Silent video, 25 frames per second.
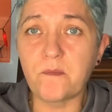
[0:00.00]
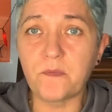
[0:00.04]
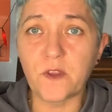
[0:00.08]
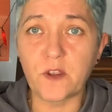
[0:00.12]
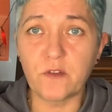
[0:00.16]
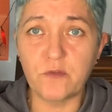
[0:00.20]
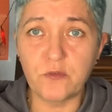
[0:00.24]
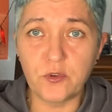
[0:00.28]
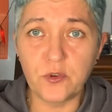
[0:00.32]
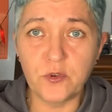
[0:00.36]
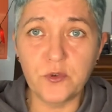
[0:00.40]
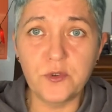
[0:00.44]

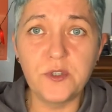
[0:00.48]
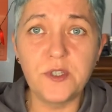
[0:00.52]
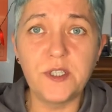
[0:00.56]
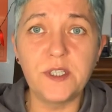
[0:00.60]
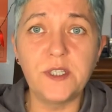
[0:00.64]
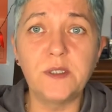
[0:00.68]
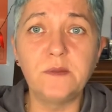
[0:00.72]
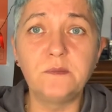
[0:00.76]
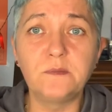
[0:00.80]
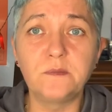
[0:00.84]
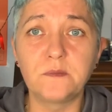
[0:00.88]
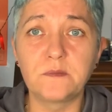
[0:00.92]

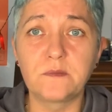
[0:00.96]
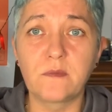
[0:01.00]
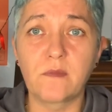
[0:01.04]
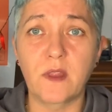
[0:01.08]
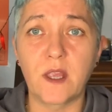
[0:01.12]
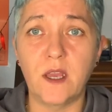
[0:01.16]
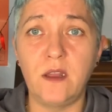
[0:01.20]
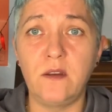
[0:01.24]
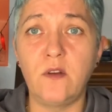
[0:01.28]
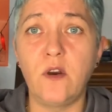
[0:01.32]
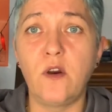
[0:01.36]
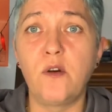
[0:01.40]
fruity
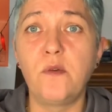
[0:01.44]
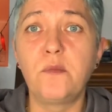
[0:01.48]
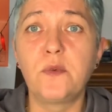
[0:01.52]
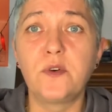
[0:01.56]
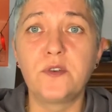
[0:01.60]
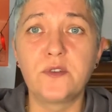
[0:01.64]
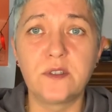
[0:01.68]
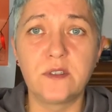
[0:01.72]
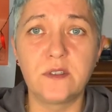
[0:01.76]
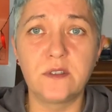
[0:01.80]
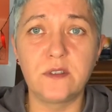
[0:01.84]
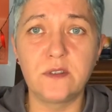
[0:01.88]
and
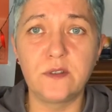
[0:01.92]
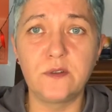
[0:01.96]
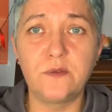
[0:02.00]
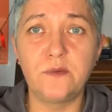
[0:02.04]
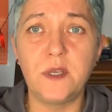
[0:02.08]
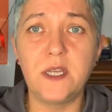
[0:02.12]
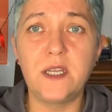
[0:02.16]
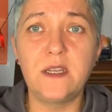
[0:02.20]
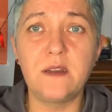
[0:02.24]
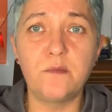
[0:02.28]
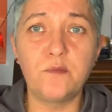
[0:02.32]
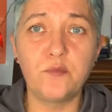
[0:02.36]
almost a
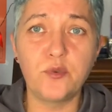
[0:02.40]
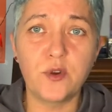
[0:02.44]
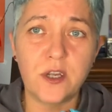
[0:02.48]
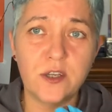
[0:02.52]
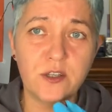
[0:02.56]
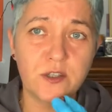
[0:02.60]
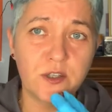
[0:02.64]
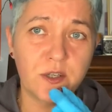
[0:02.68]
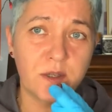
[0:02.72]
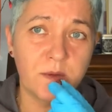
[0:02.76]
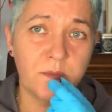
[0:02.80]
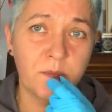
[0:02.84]
sweet
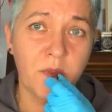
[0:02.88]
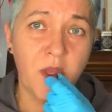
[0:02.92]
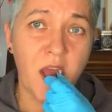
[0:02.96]
impression.